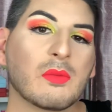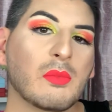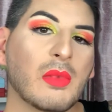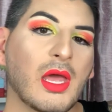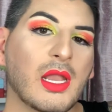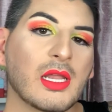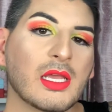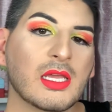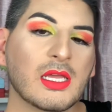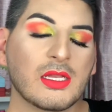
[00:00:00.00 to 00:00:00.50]

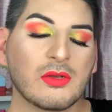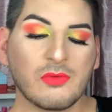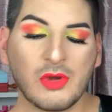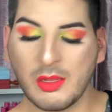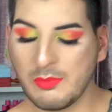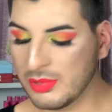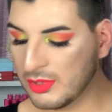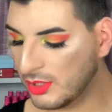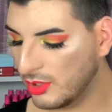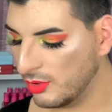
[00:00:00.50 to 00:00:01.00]
Mannequin
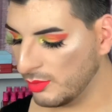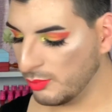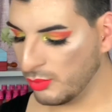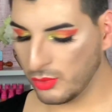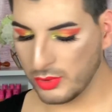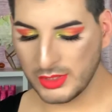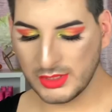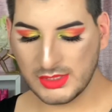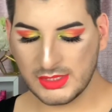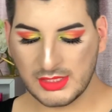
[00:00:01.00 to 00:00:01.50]
right below
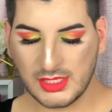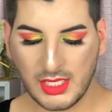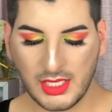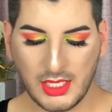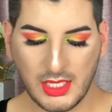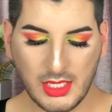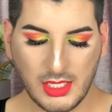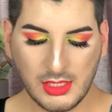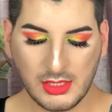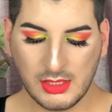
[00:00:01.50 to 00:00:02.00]

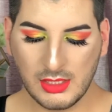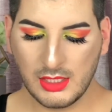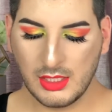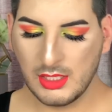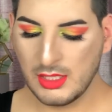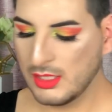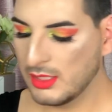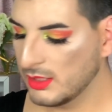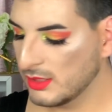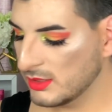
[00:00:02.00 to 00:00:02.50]
Poinsettia.
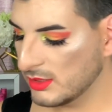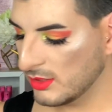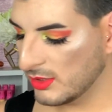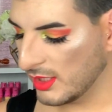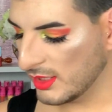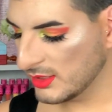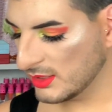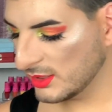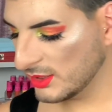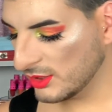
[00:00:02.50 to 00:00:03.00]
So
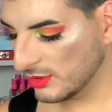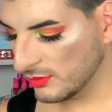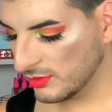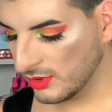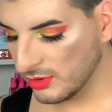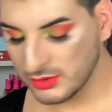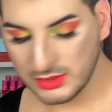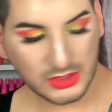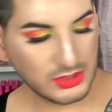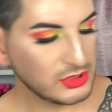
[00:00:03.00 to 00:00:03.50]
that's cute.
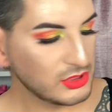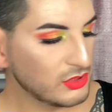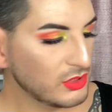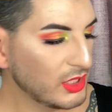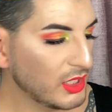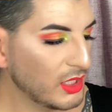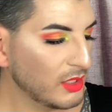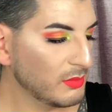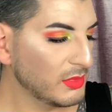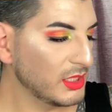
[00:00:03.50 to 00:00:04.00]
Those are two
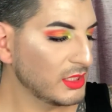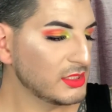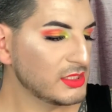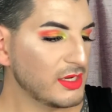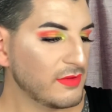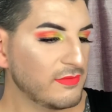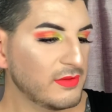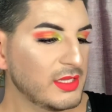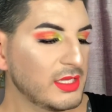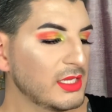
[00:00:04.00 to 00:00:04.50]
that I'm going to
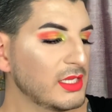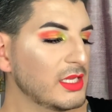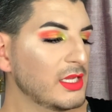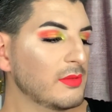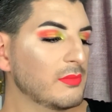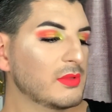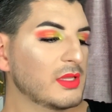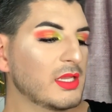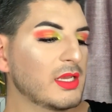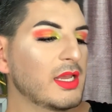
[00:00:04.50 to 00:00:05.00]
definitely
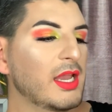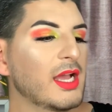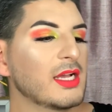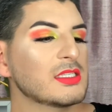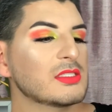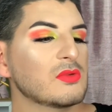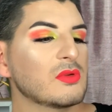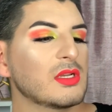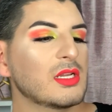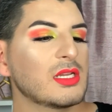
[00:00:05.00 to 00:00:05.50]
keep. The
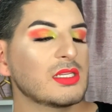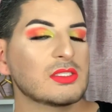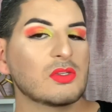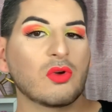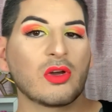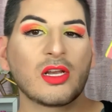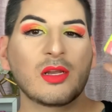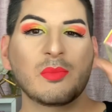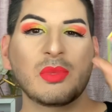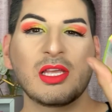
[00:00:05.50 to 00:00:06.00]
next one is
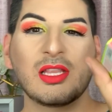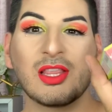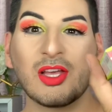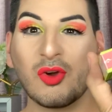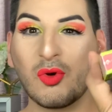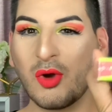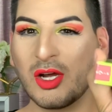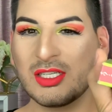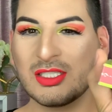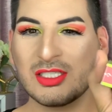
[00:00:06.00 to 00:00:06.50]
going to be the
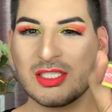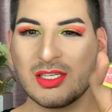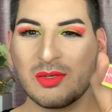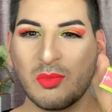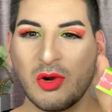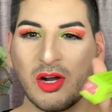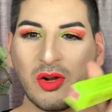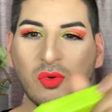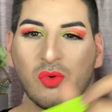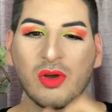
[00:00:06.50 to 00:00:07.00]
question
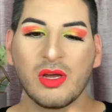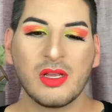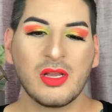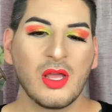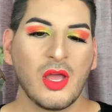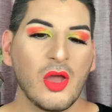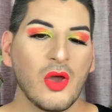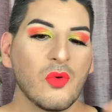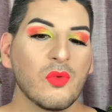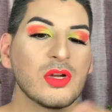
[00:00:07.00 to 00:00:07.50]
mark one,
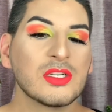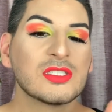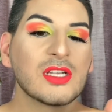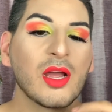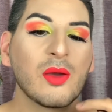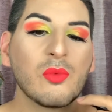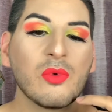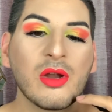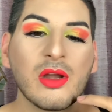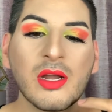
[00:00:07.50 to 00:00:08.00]
which
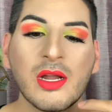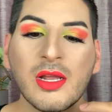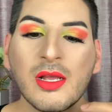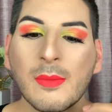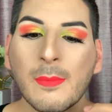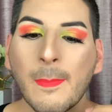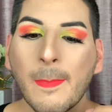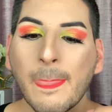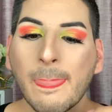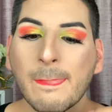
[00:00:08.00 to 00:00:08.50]
I'm wearing,